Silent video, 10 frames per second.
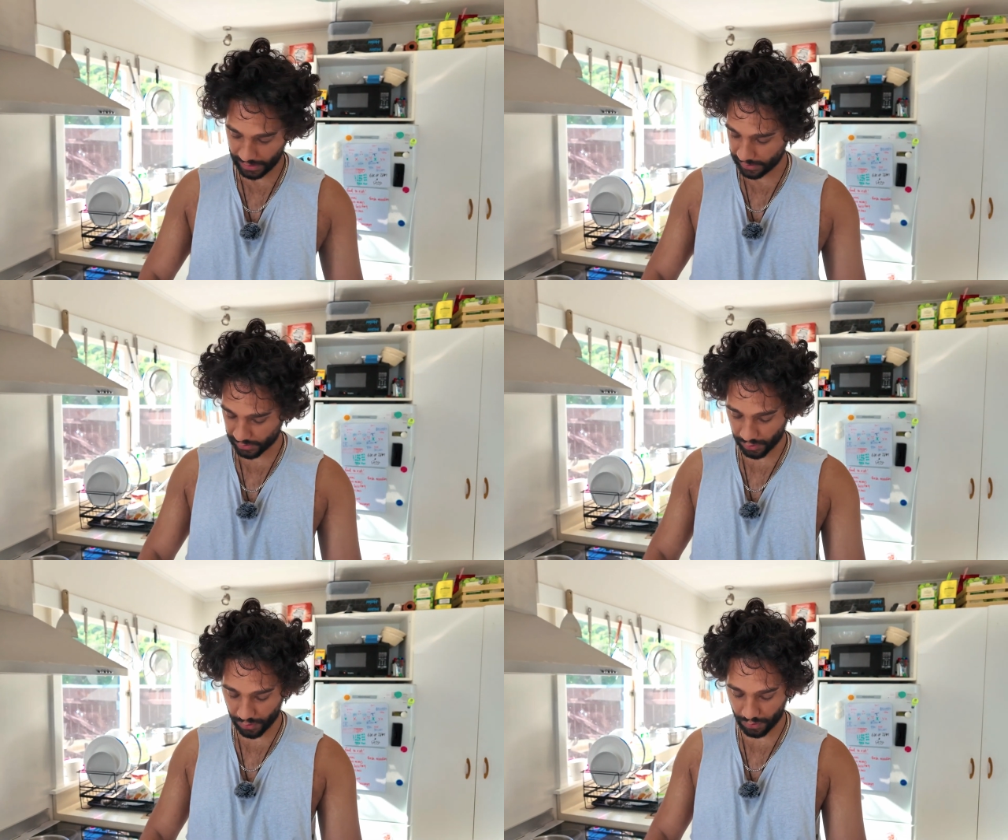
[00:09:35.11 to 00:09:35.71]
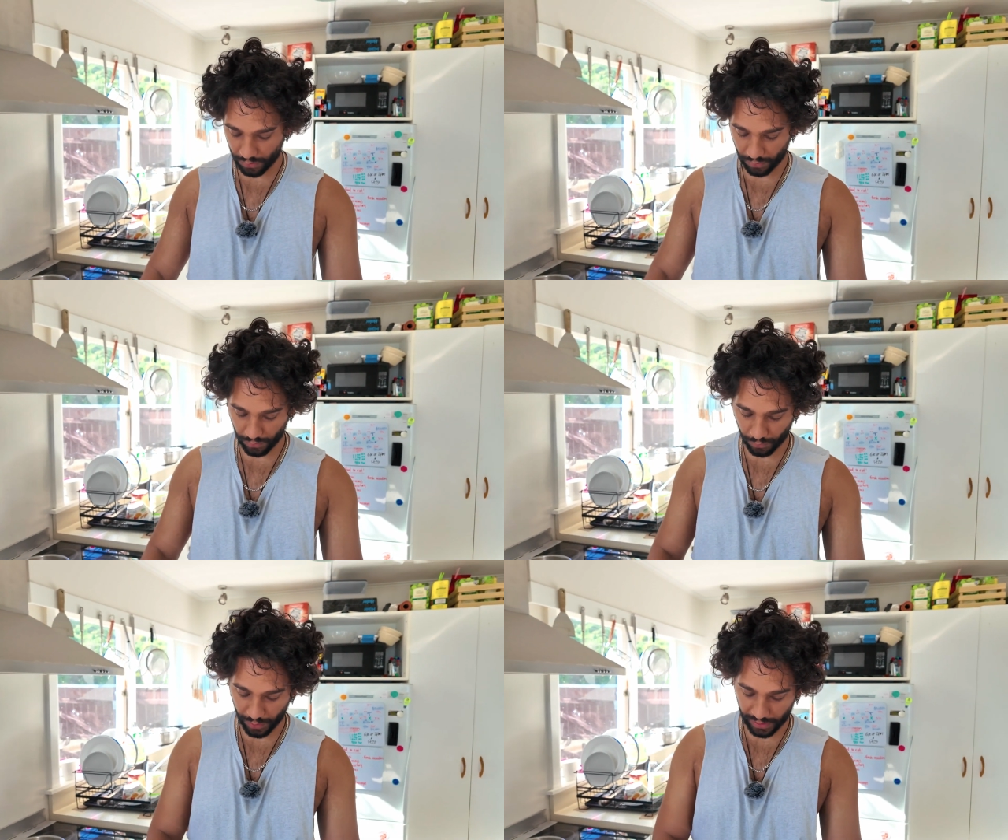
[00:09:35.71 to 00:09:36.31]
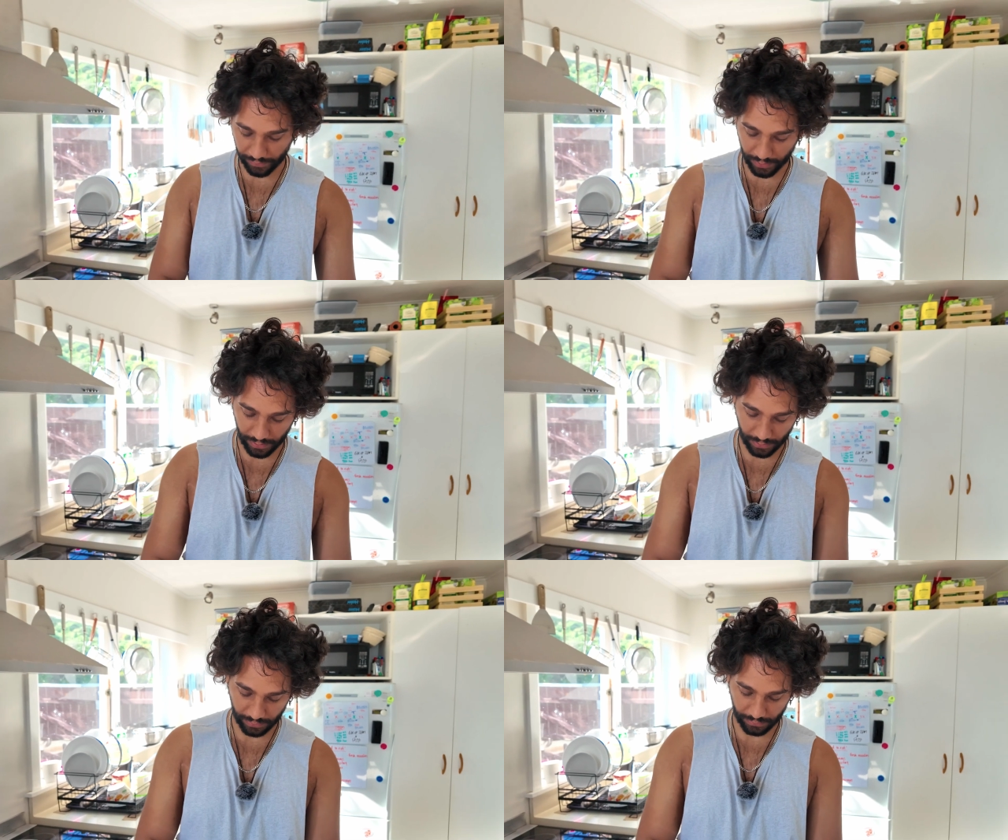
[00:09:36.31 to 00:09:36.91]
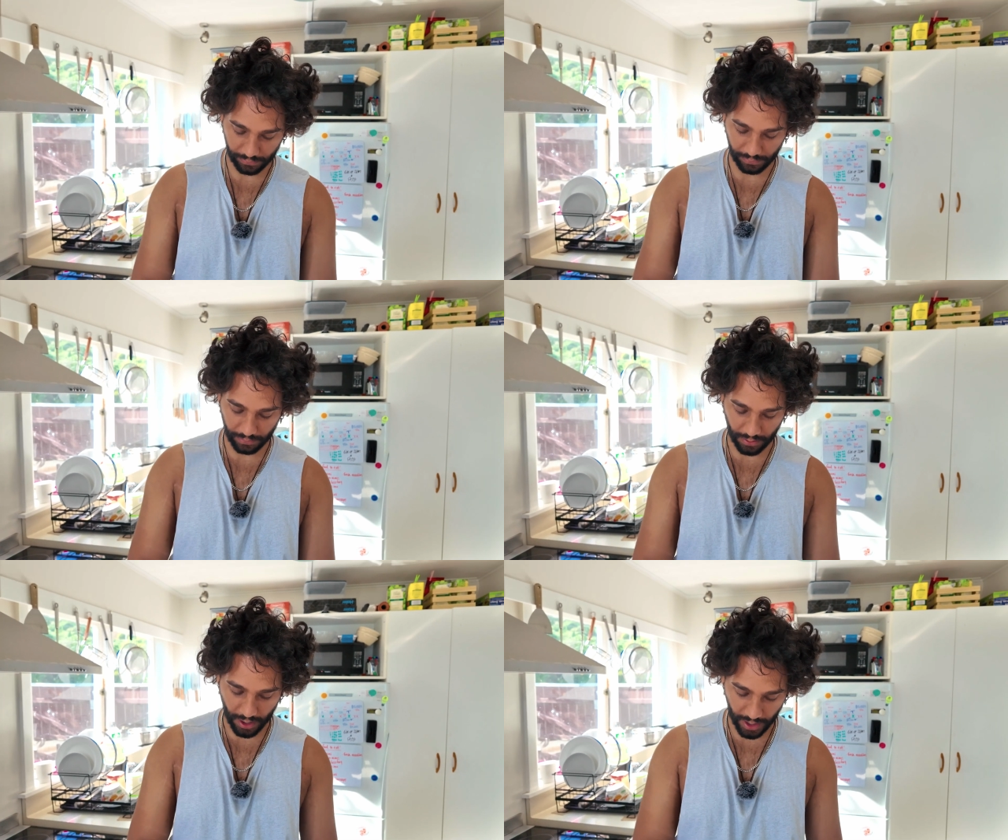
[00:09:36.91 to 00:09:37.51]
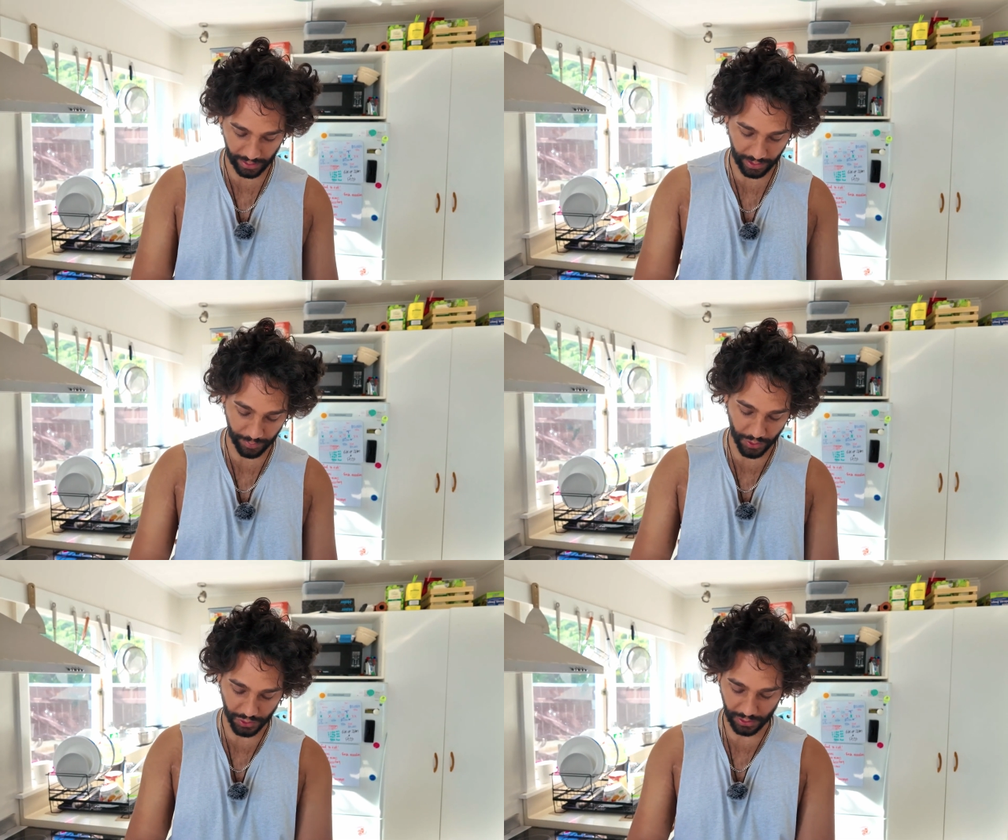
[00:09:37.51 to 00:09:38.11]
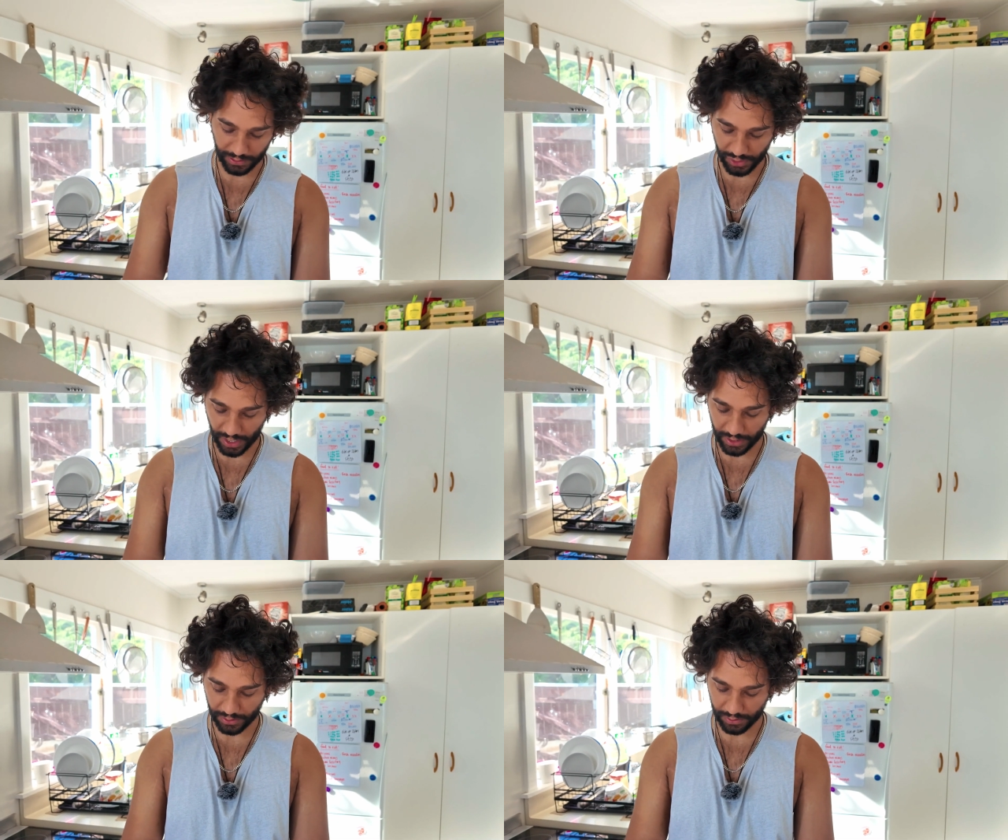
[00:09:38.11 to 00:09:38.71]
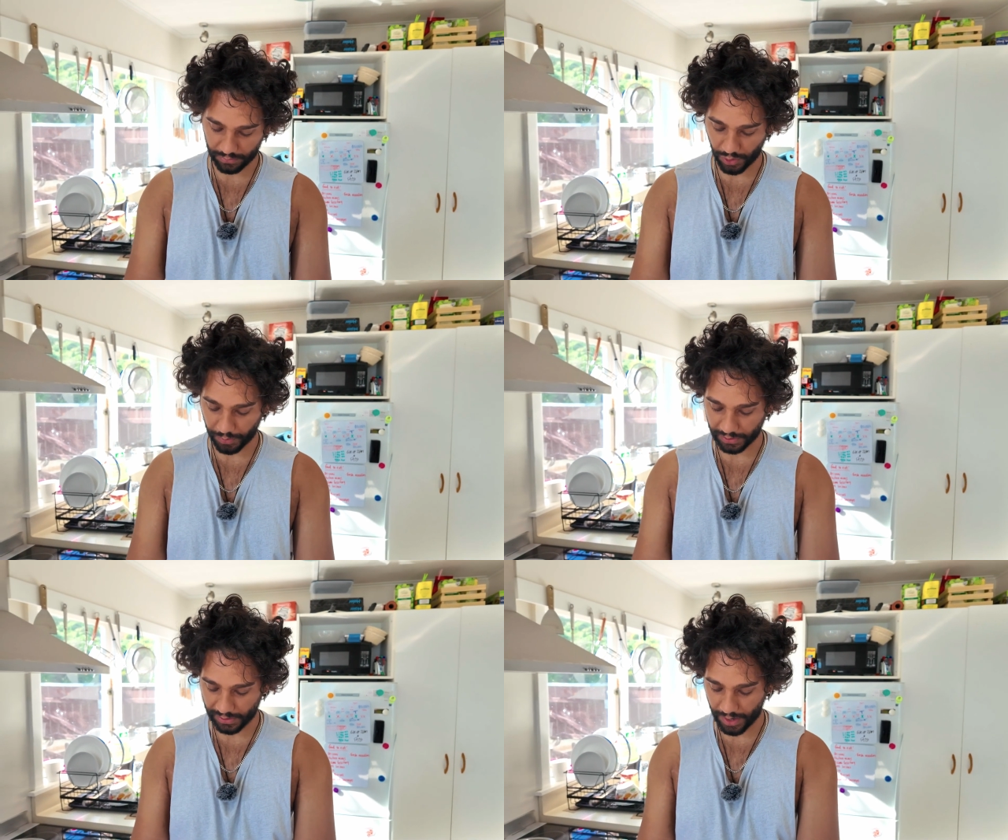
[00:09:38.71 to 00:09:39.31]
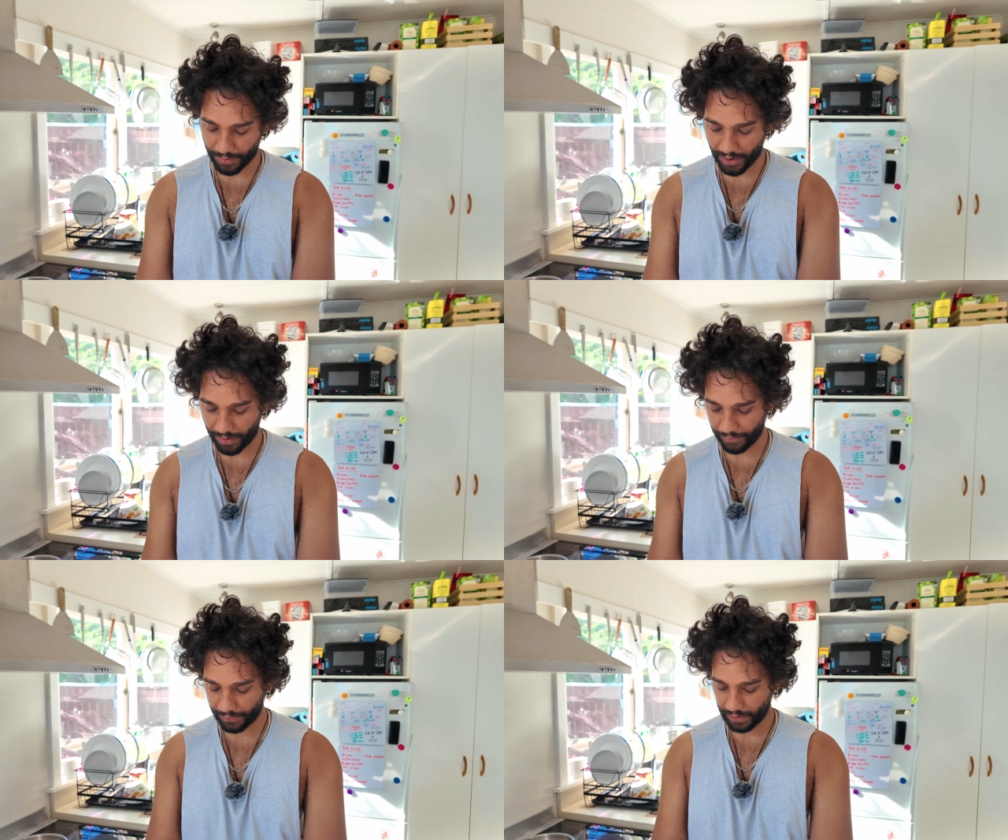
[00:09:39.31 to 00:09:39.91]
And so whenever highly emotionally charged topics come up,